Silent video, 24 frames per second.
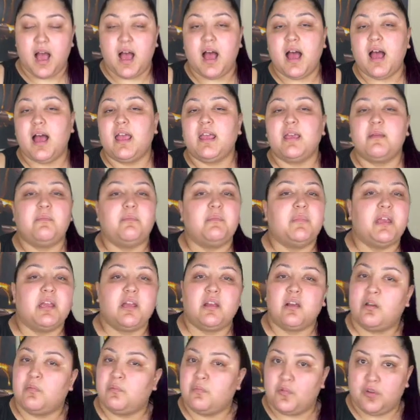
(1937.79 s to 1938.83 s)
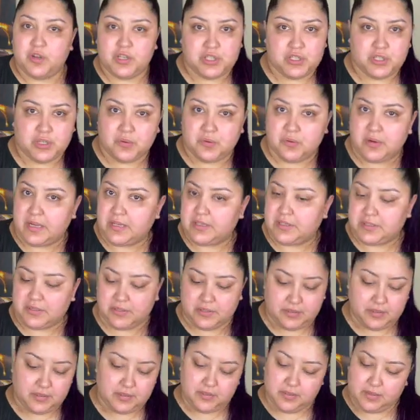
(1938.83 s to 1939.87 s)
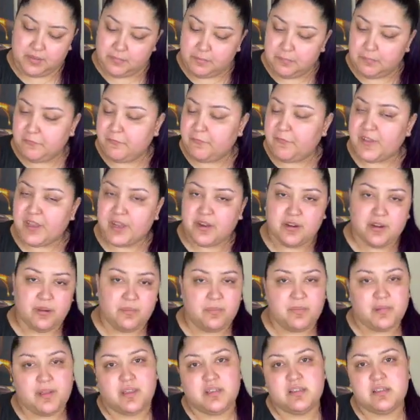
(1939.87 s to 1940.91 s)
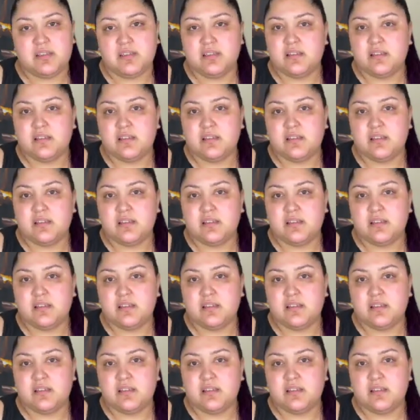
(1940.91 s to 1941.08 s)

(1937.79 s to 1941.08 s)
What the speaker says: I am big on moisturizer, very big.